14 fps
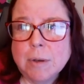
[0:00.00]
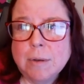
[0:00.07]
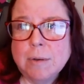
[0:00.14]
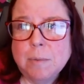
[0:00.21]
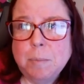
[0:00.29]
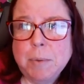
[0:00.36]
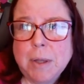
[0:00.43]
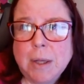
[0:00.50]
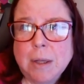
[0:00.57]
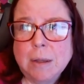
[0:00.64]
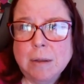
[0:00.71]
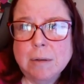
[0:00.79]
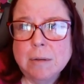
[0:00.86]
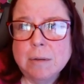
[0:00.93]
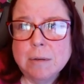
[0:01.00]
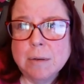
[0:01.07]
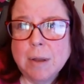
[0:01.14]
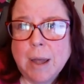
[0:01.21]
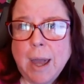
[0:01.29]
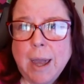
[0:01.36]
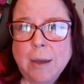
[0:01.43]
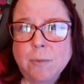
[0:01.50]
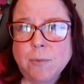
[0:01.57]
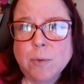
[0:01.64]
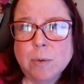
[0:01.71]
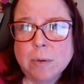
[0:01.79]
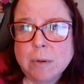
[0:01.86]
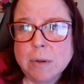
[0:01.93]
to be
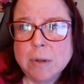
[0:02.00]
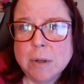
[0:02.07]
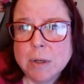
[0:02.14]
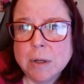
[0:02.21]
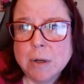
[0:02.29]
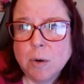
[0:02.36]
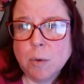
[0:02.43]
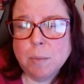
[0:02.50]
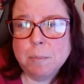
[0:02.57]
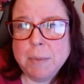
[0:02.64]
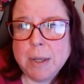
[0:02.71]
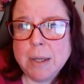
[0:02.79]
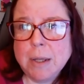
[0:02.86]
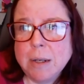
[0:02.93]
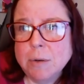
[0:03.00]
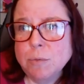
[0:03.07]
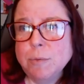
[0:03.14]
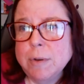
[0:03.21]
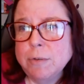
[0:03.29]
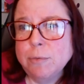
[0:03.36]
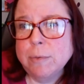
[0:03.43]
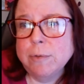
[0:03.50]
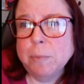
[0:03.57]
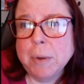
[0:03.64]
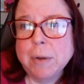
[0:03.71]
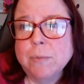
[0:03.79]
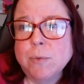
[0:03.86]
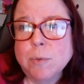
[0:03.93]
hateful or mean or
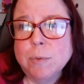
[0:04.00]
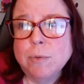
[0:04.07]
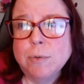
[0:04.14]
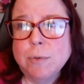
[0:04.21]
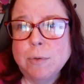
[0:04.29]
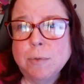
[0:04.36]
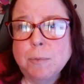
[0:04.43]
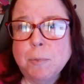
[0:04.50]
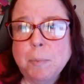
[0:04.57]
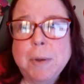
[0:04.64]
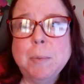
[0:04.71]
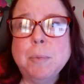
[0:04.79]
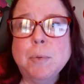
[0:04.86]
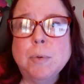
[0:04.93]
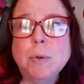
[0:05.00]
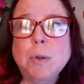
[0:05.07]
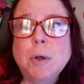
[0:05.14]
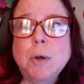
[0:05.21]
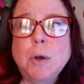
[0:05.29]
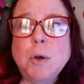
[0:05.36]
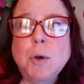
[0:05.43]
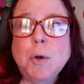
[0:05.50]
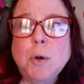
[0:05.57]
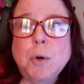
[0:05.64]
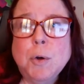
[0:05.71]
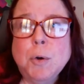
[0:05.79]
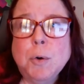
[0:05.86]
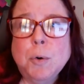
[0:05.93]
disrespectful to those people
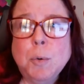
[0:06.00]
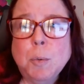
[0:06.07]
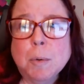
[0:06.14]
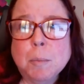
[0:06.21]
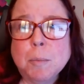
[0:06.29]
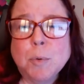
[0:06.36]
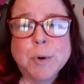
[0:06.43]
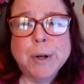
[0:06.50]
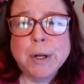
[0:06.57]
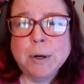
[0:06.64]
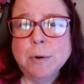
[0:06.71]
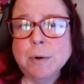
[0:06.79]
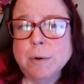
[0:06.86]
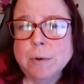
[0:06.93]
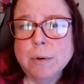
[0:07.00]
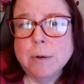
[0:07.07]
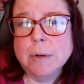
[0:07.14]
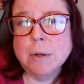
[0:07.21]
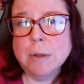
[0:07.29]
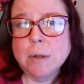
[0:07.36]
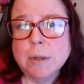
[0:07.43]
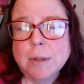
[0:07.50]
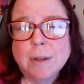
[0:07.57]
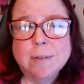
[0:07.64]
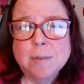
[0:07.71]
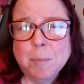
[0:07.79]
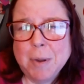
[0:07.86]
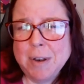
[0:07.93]
who are mourning her. That's
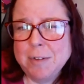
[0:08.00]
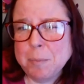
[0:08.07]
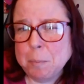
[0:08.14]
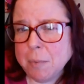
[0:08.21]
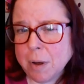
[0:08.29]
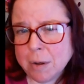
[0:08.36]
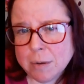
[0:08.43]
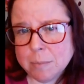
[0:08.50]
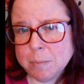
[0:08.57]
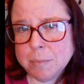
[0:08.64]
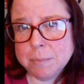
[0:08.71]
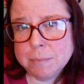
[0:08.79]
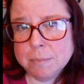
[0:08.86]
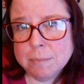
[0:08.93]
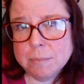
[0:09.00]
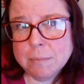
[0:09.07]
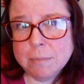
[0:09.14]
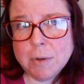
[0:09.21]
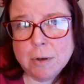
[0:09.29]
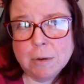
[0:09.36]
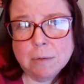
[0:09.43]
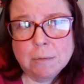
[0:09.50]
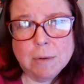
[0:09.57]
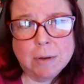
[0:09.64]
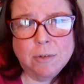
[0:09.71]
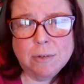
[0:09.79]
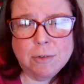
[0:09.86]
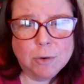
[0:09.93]
somebody's mom, you know,
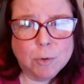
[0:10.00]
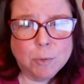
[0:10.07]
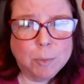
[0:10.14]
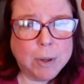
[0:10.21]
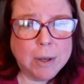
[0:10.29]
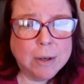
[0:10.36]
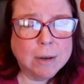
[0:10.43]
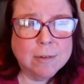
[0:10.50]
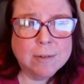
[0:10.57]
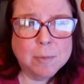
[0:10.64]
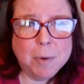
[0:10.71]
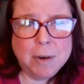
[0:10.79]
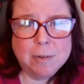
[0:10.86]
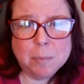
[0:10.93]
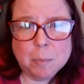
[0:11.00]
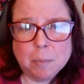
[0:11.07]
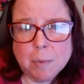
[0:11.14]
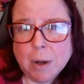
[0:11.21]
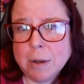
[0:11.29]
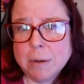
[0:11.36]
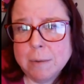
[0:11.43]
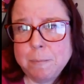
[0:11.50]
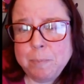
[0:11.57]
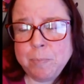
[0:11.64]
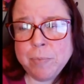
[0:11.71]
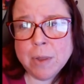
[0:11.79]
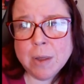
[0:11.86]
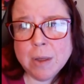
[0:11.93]
not just a queen, that's somebody's mom,
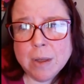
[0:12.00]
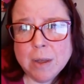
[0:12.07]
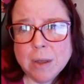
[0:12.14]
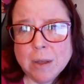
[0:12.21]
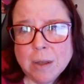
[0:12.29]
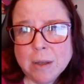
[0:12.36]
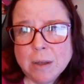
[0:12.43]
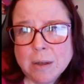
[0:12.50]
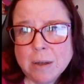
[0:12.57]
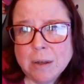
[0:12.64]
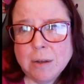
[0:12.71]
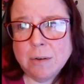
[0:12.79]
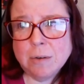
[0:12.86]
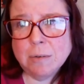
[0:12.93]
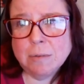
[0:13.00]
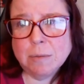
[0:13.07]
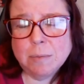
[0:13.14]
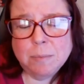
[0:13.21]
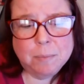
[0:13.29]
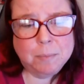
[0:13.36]
you know,